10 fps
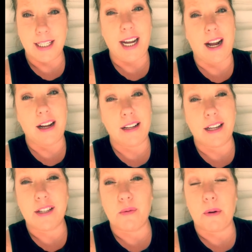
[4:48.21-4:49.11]
Yeah,
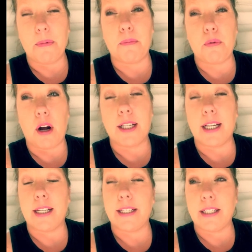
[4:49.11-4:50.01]
that's the word, about
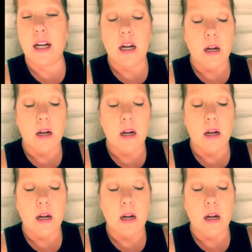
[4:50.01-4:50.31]
process.